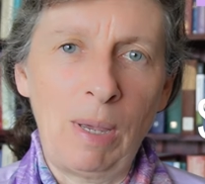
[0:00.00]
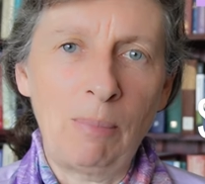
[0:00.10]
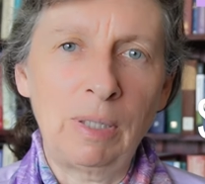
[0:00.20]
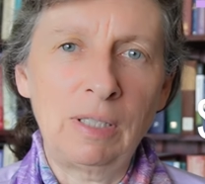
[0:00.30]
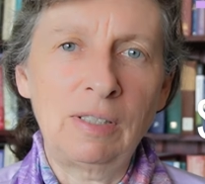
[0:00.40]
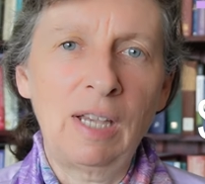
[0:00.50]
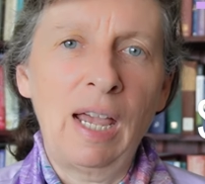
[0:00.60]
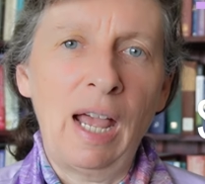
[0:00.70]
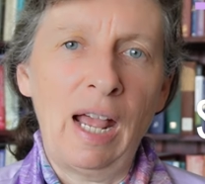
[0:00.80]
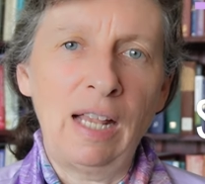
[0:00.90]
members
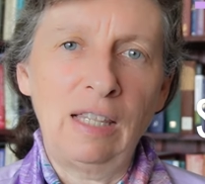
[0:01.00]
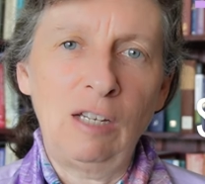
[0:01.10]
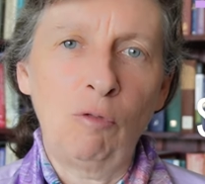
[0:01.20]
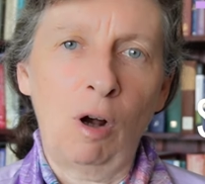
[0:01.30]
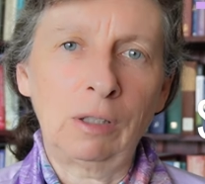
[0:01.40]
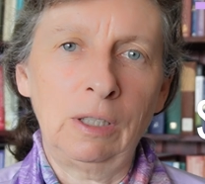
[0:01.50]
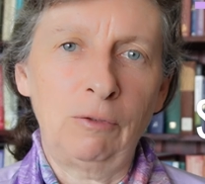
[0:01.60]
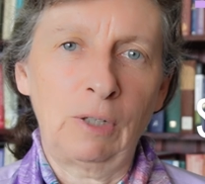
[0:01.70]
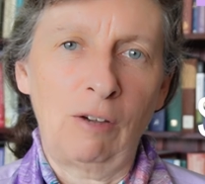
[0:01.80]
and the Rockliff